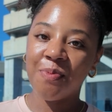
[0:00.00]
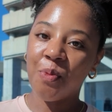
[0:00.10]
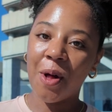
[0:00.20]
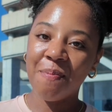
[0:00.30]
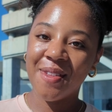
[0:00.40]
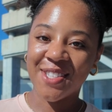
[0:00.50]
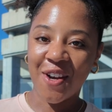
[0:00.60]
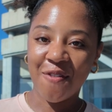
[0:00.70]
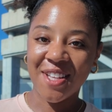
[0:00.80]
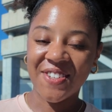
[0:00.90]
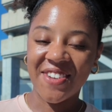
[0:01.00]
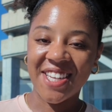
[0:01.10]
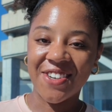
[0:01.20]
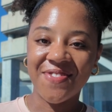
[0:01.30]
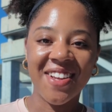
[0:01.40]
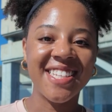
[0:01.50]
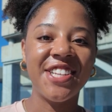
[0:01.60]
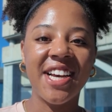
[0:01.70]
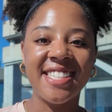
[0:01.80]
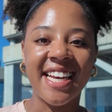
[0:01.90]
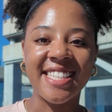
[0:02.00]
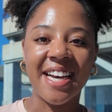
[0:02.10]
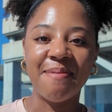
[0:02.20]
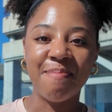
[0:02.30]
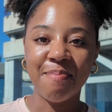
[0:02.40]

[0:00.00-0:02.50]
Well, that's all for this video. I'll see you guys next time.